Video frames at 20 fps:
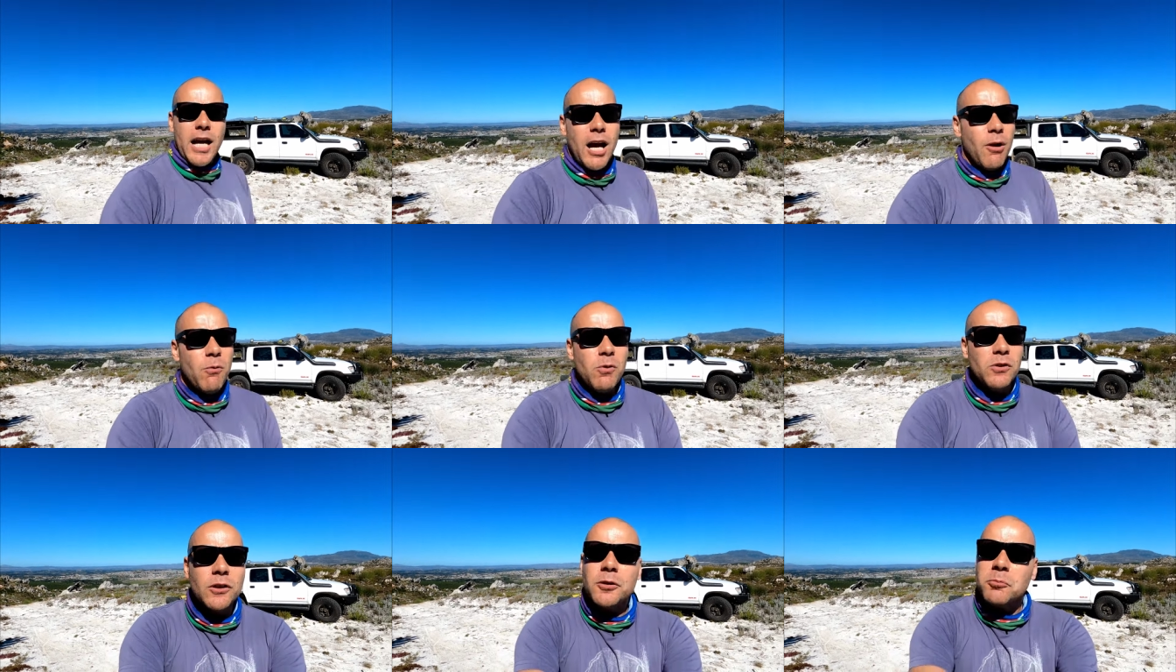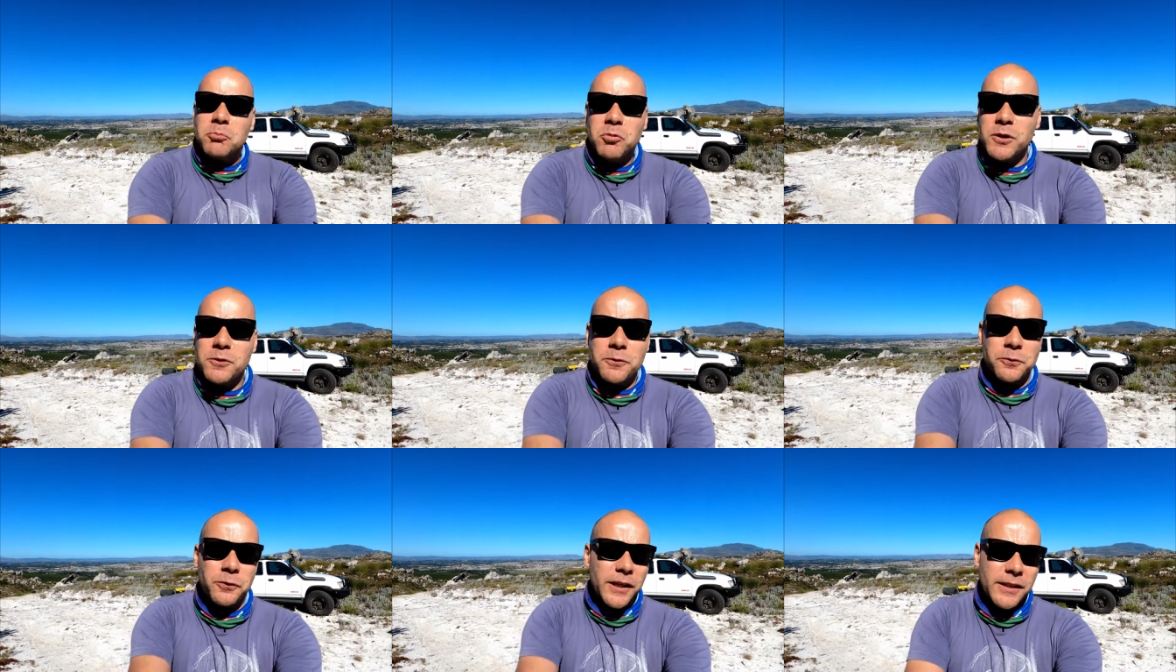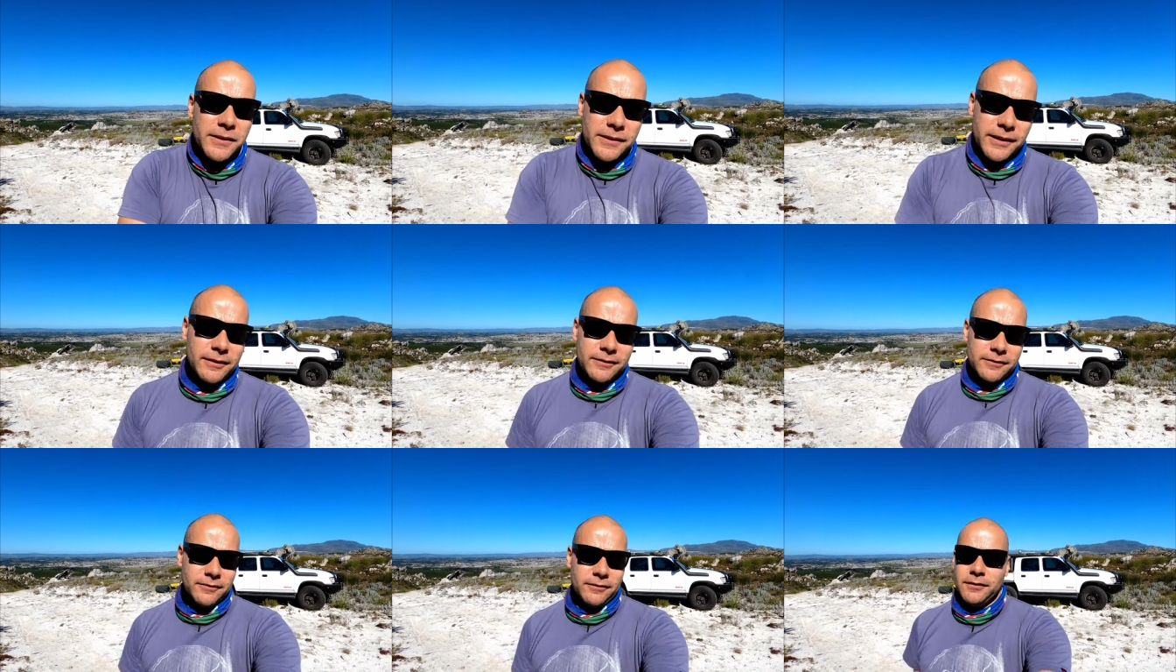I will not be
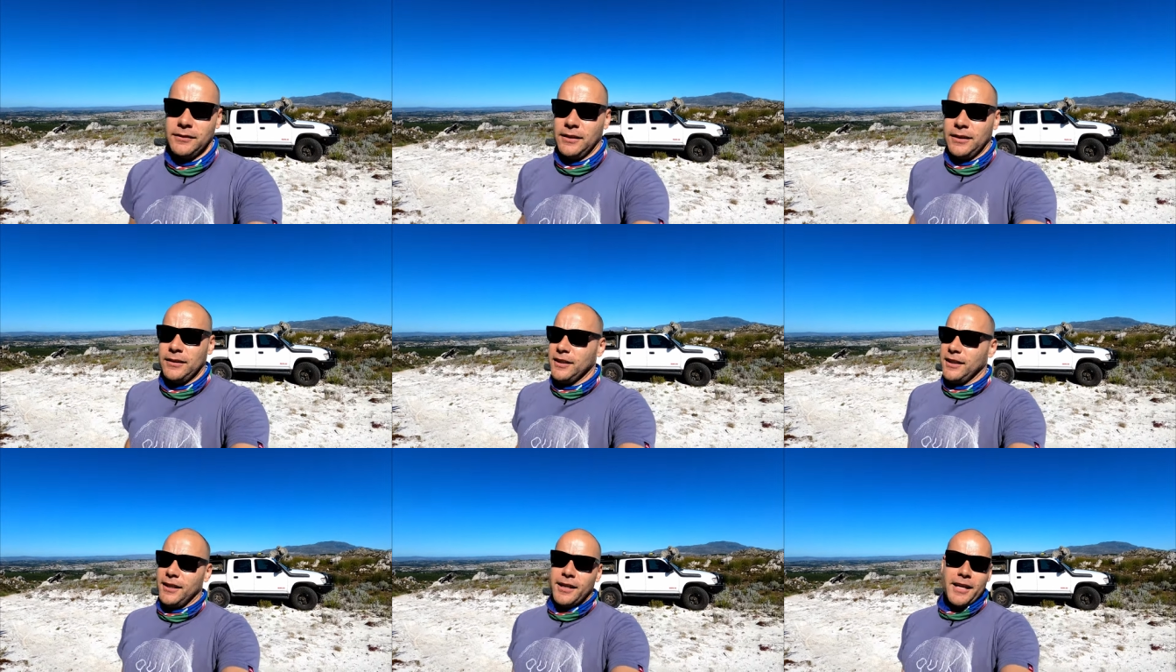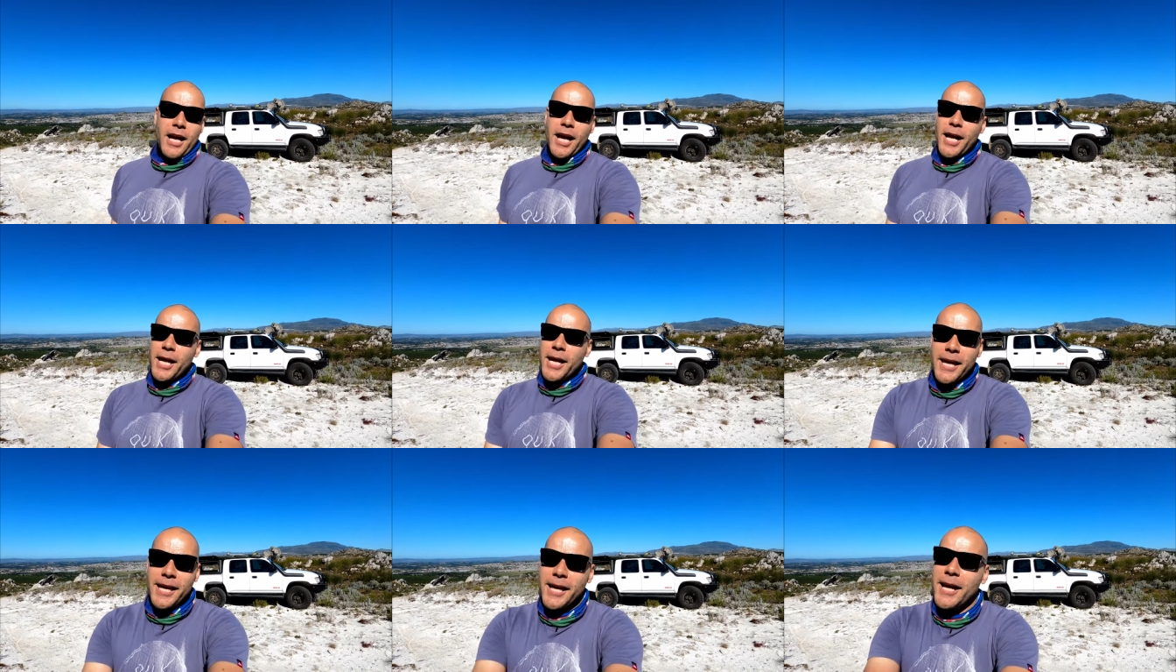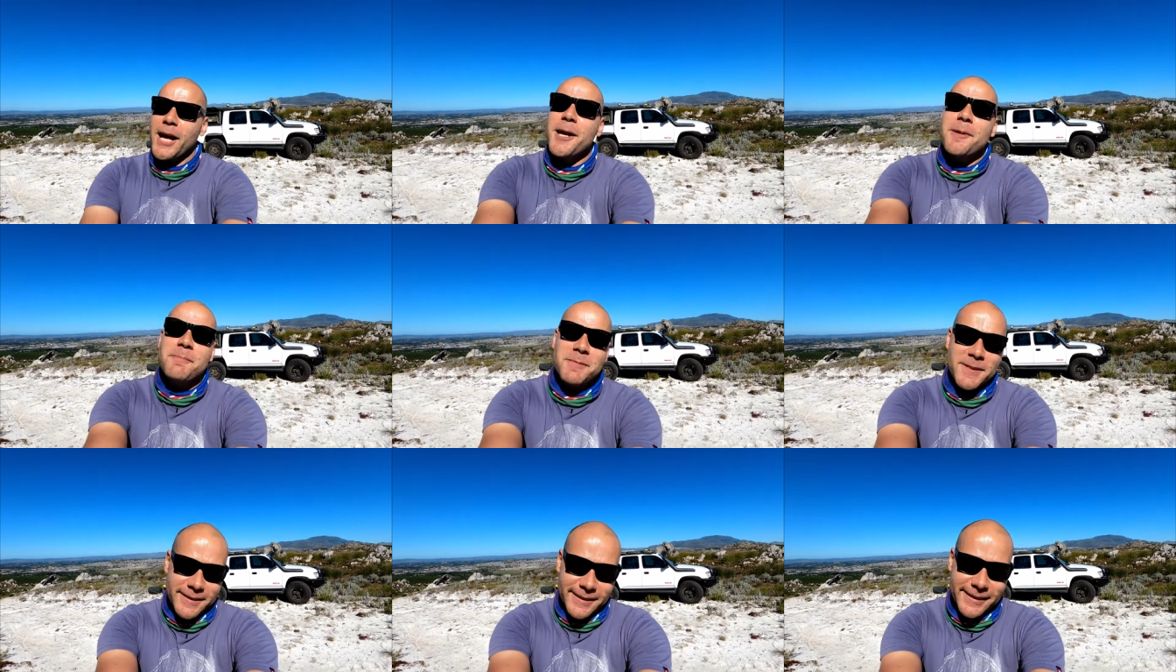offended. I, I
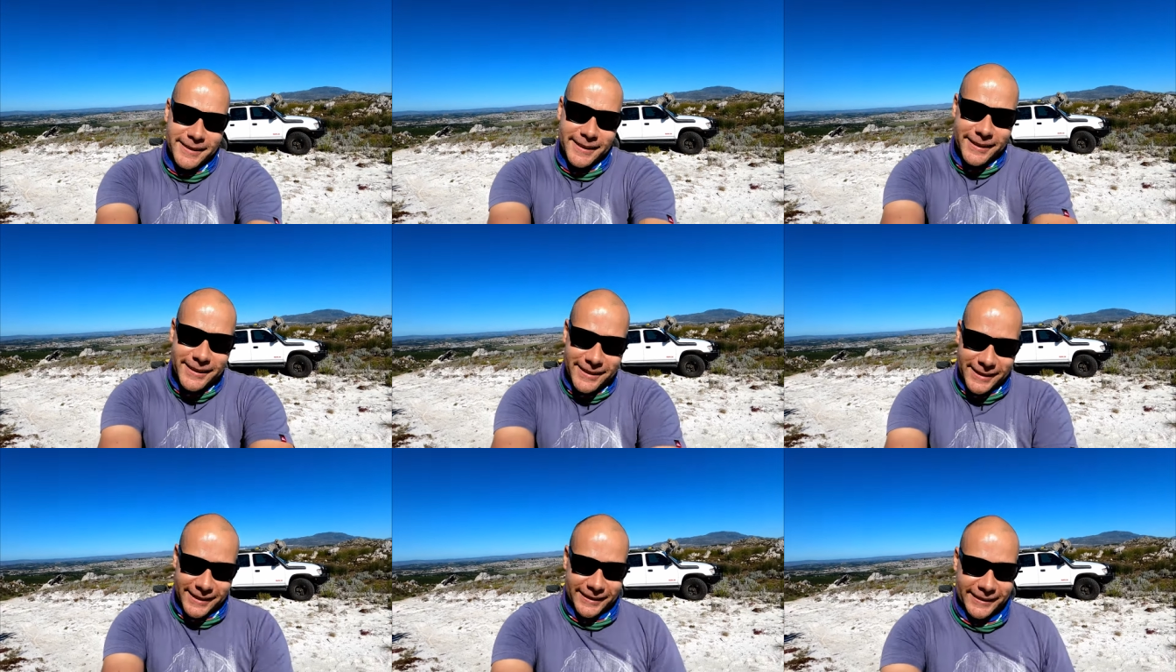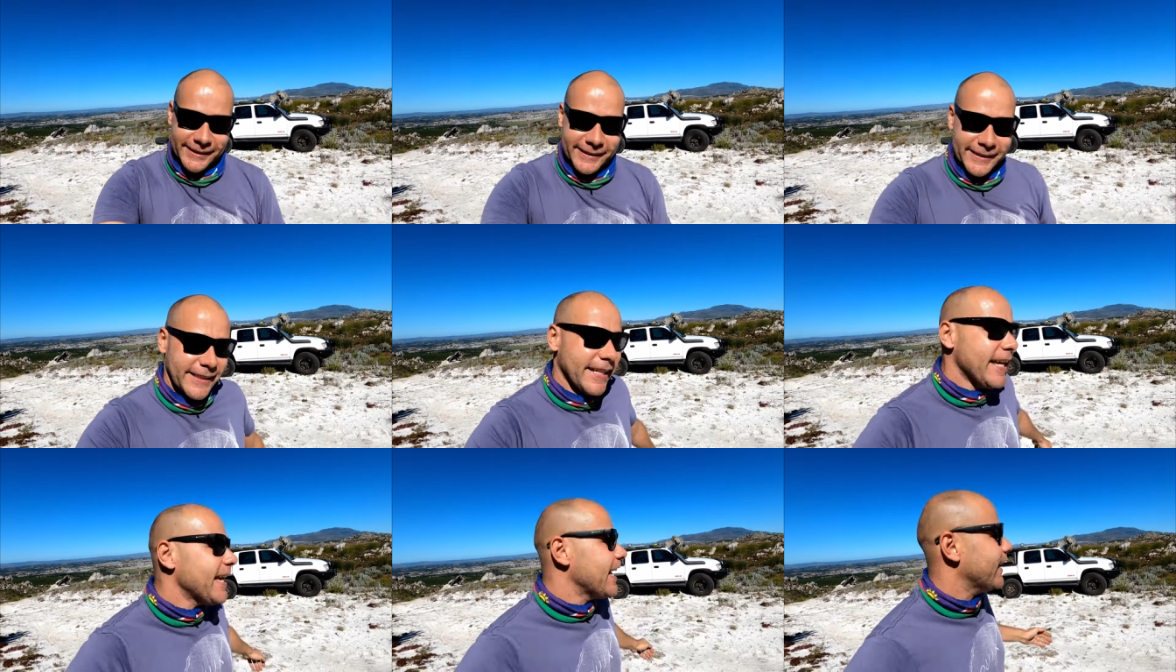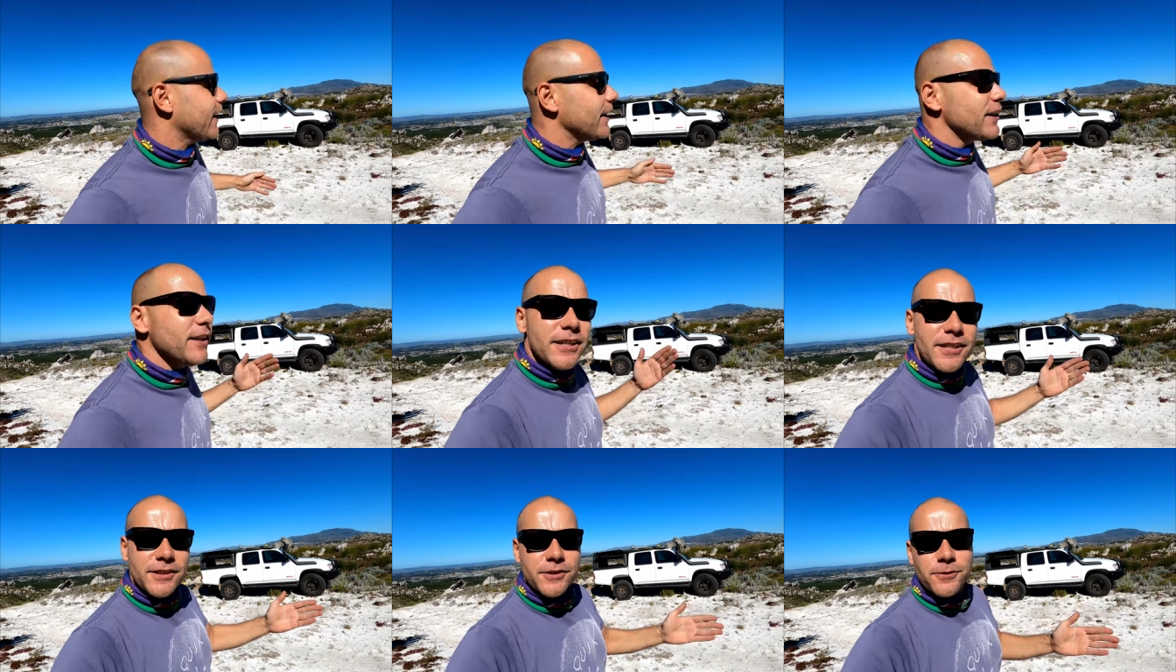am still learning and I
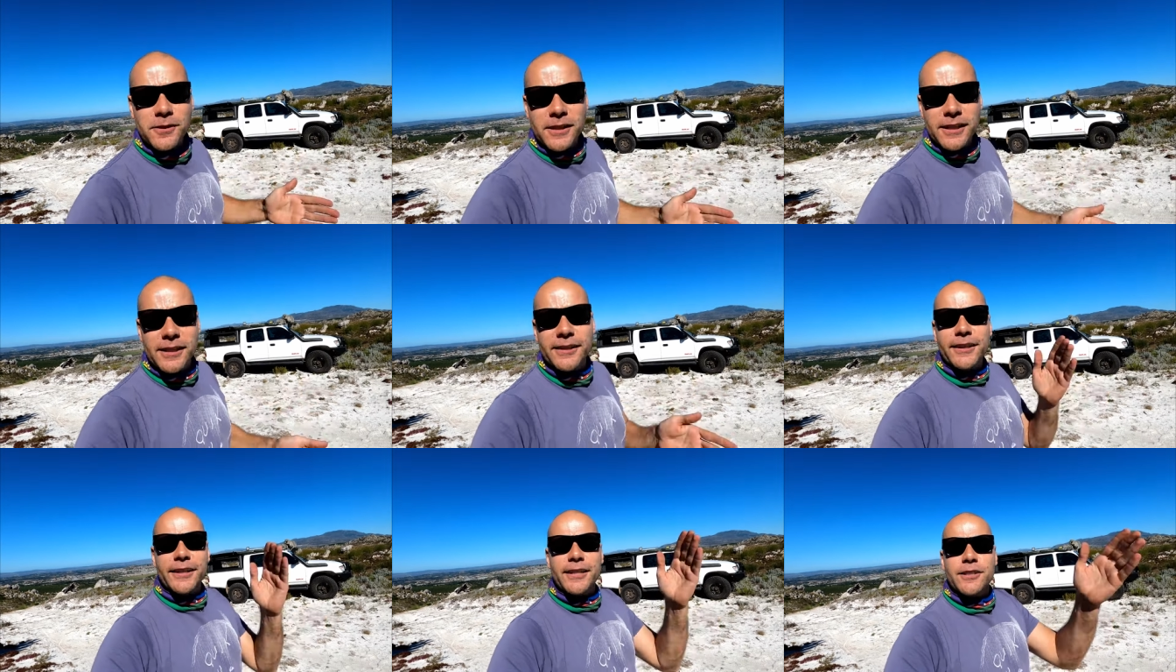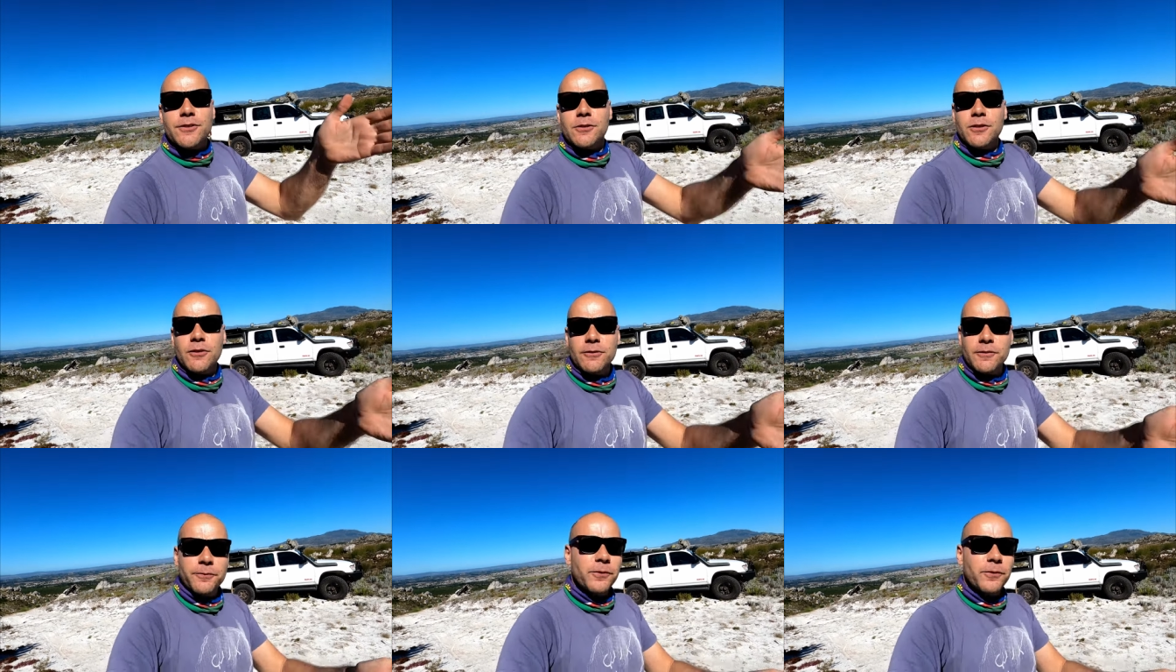need to learn. I need to learn